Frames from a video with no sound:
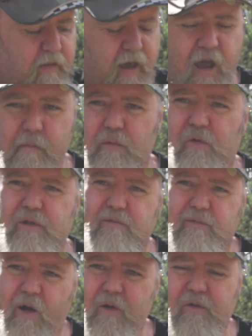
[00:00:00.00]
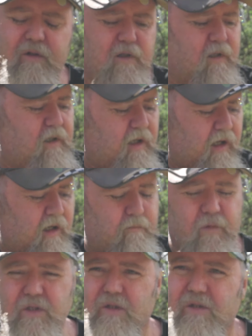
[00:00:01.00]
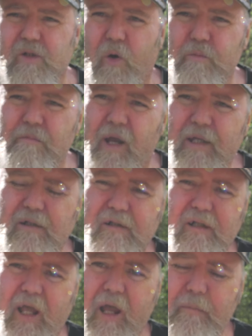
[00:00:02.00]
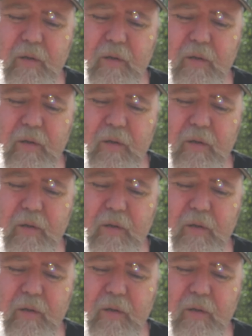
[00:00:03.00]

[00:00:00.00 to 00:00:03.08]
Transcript: the app on your phone. There's a Scopemate app